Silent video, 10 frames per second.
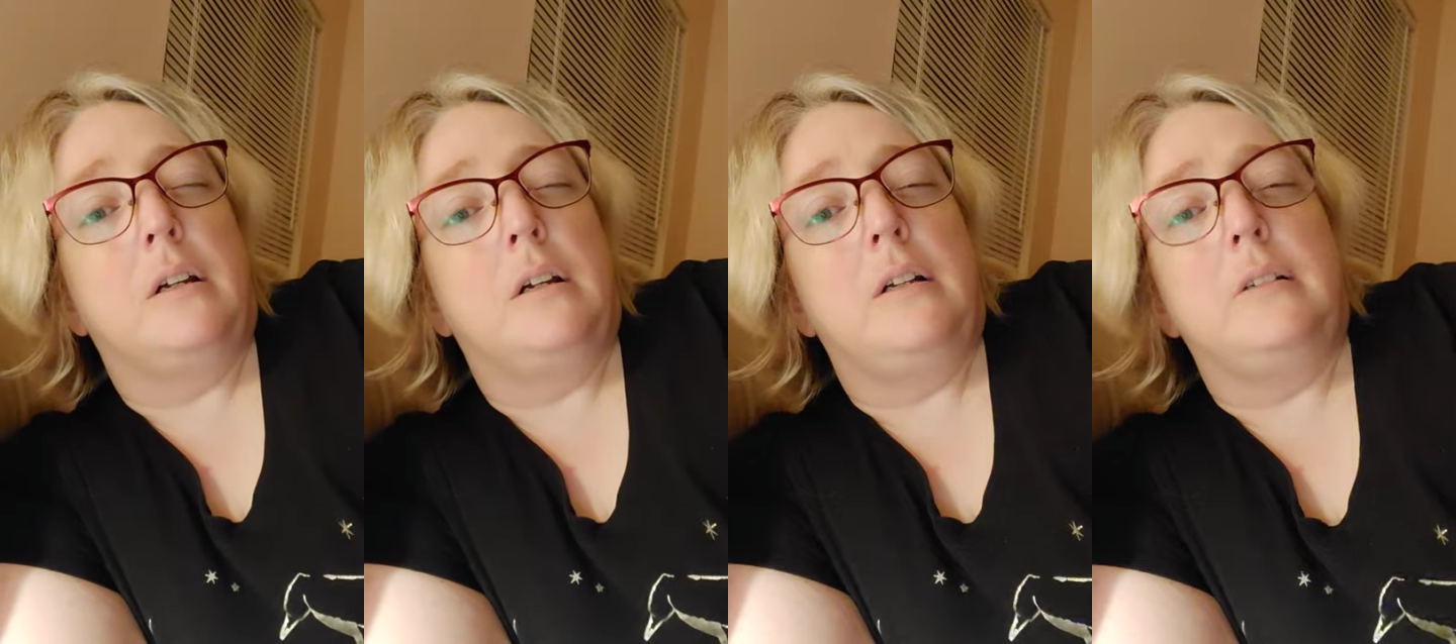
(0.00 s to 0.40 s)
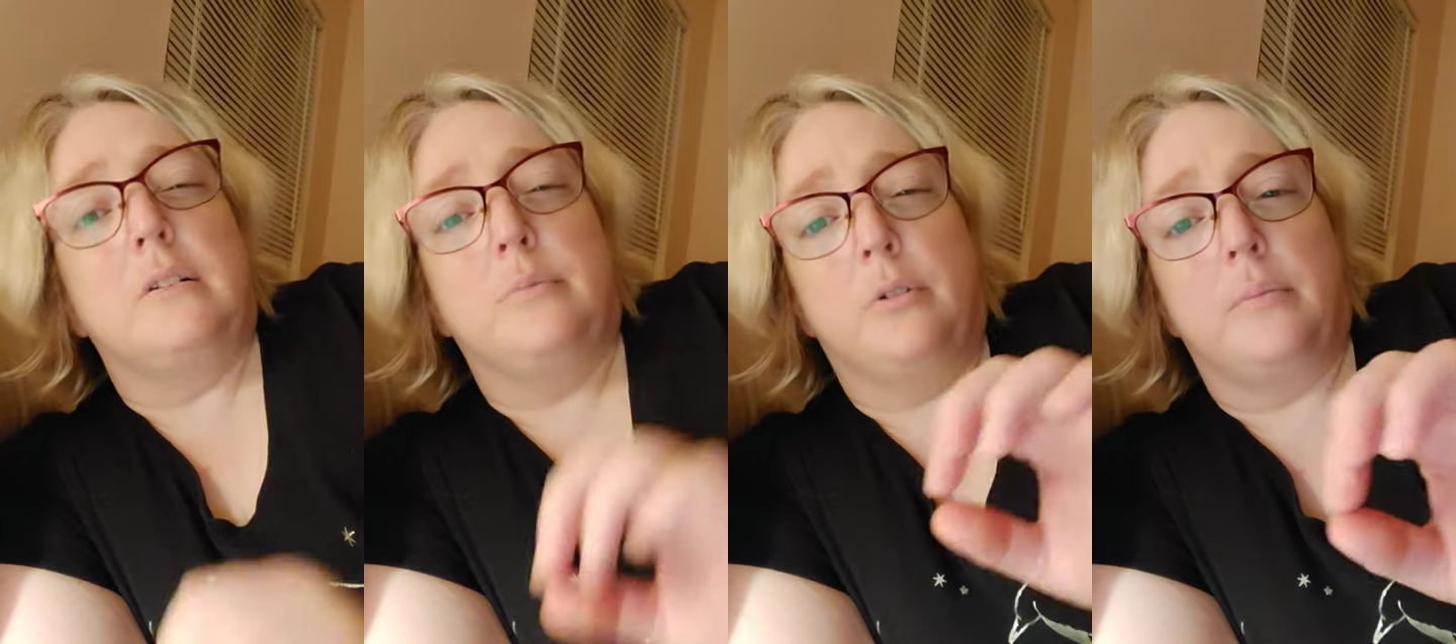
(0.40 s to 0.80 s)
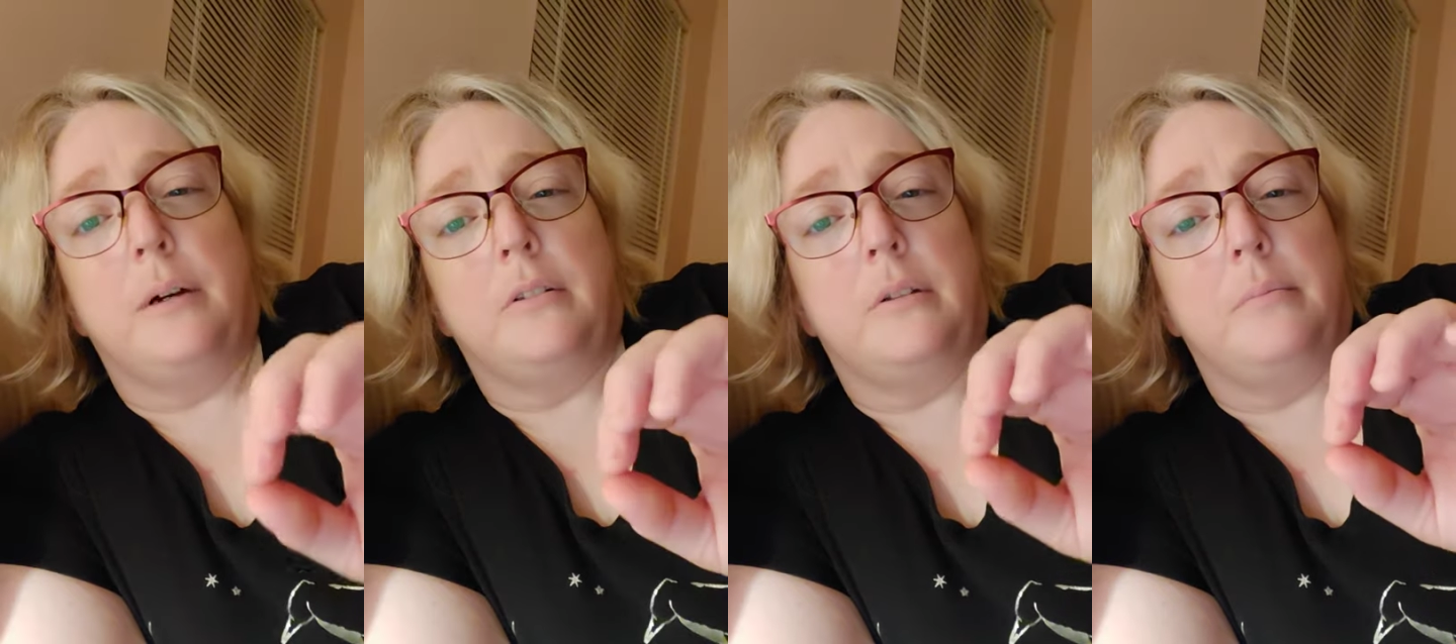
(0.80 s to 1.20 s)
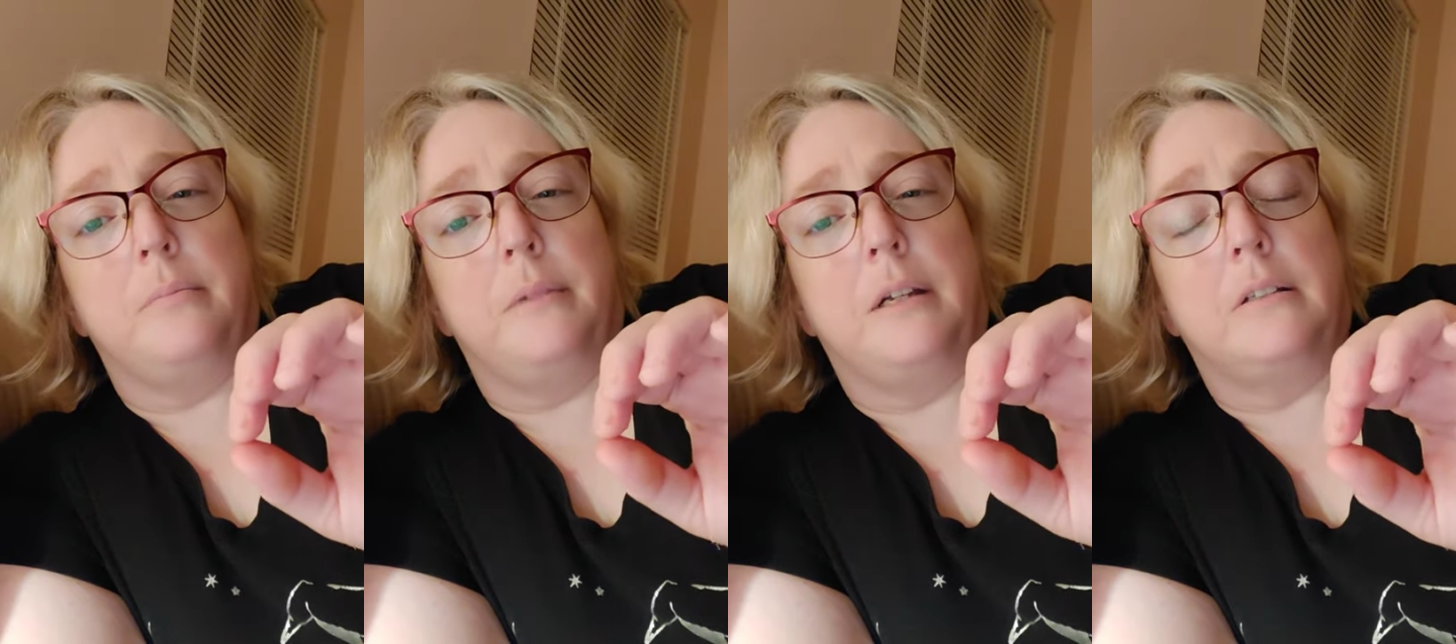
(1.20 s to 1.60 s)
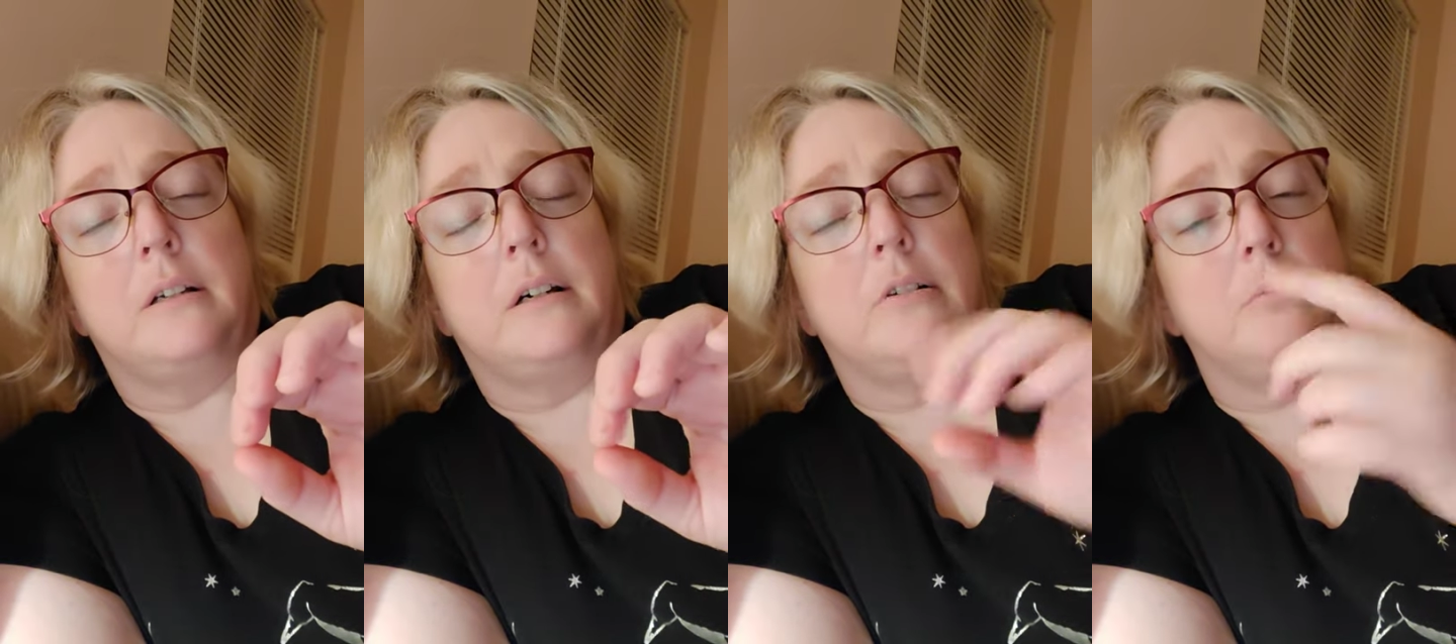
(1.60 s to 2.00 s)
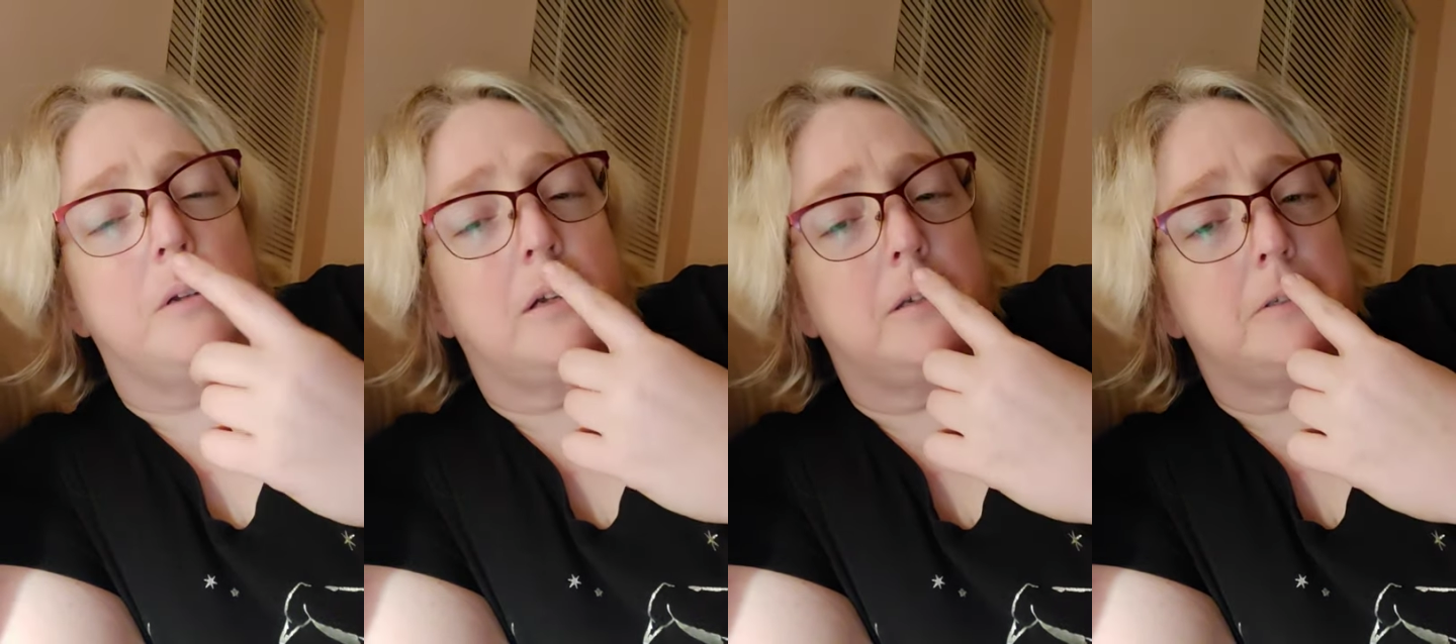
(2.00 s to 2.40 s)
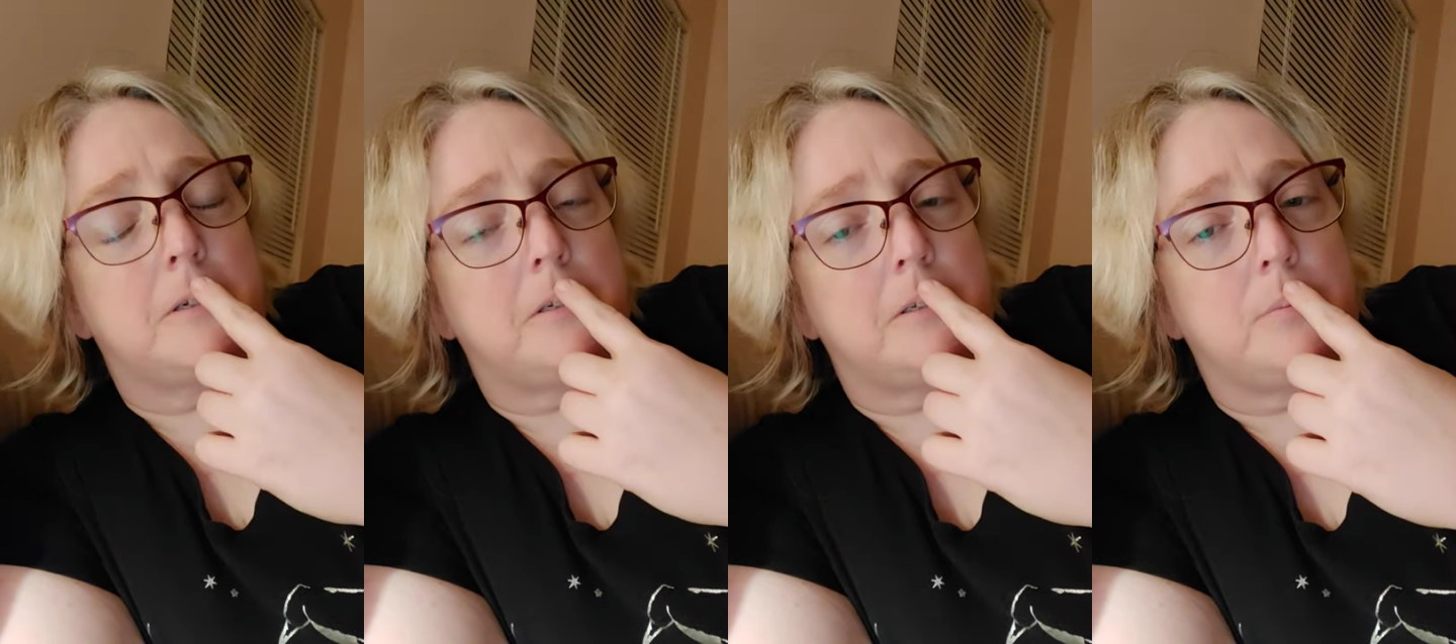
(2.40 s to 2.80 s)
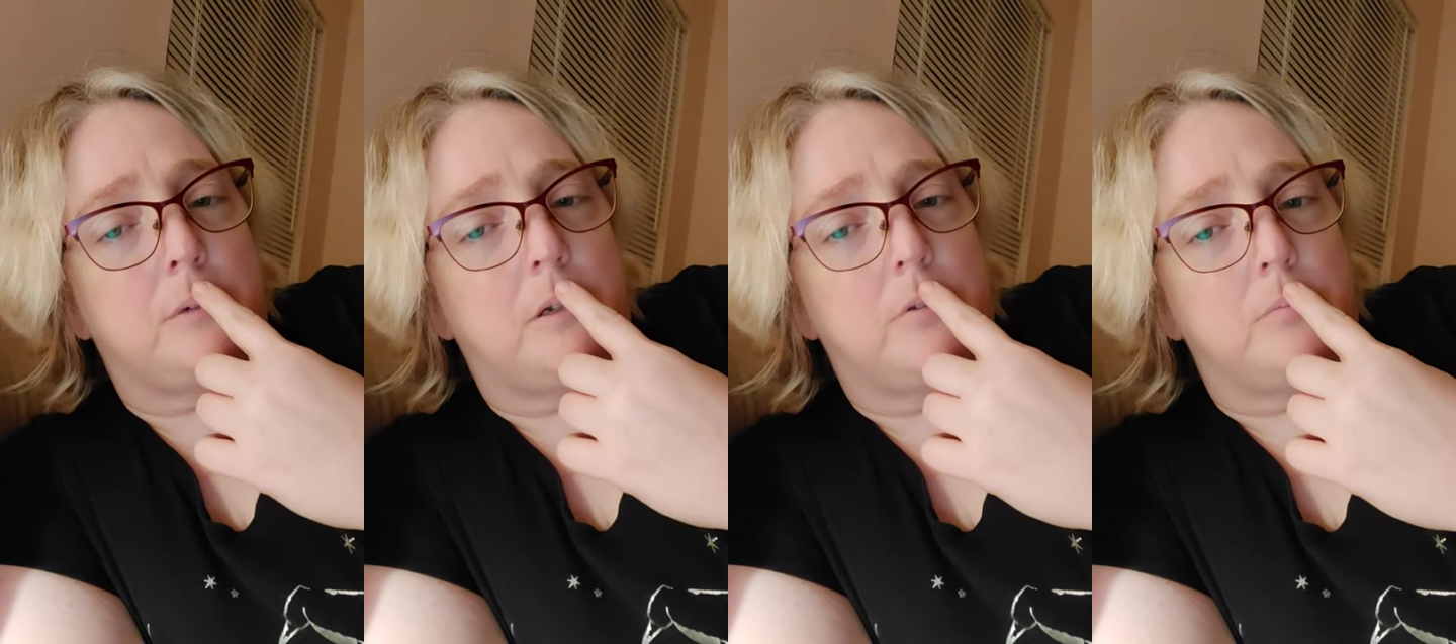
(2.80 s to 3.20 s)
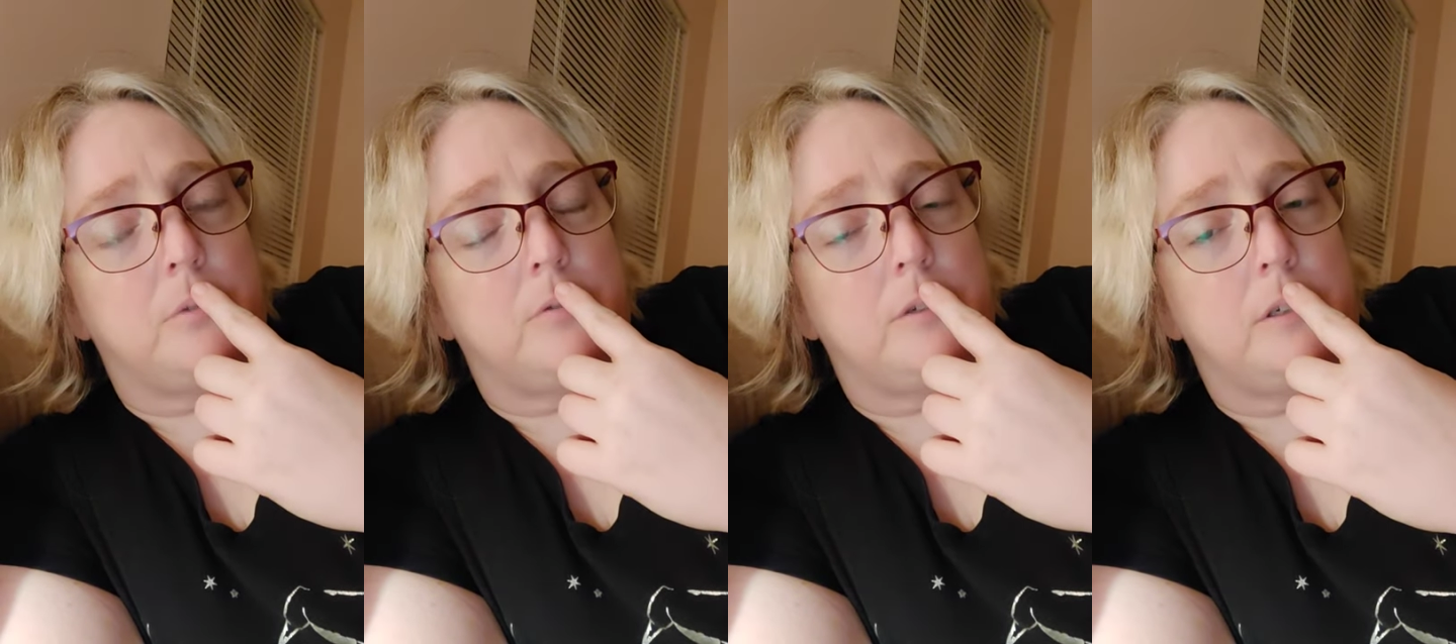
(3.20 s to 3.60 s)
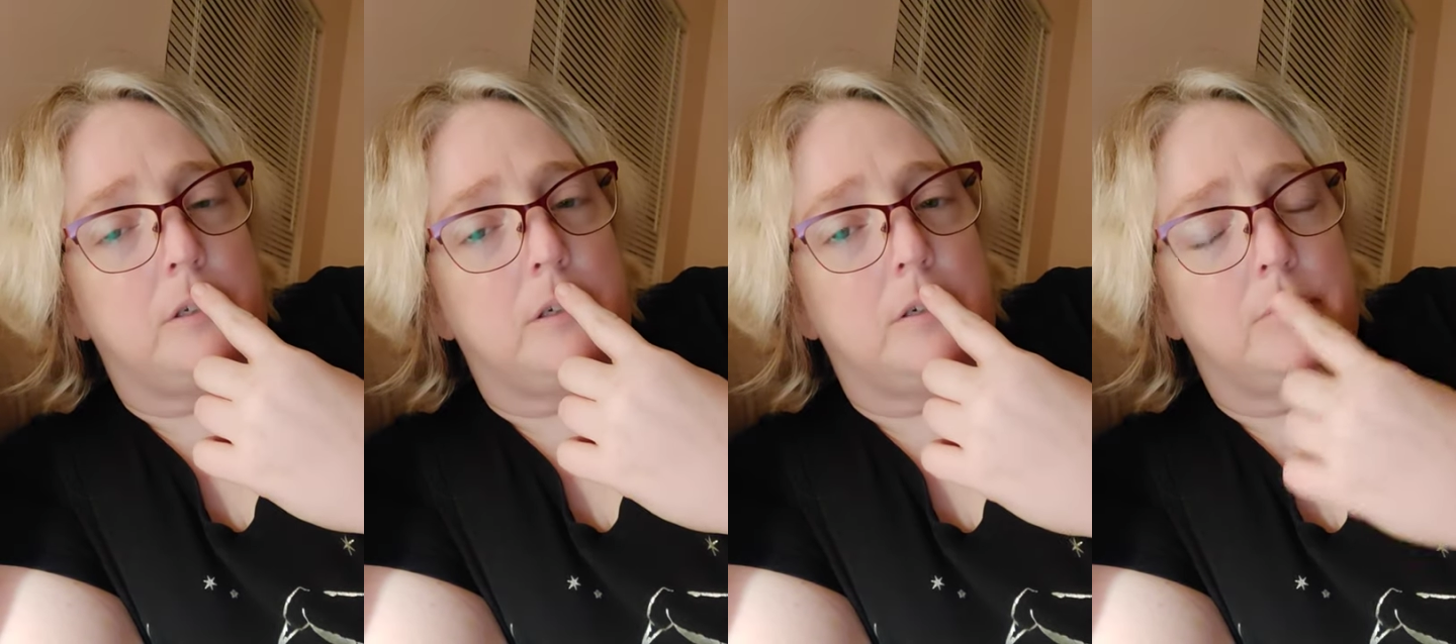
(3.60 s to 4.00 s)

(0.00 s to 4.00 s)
he talked more about the Man in Iron Mask and some other movie.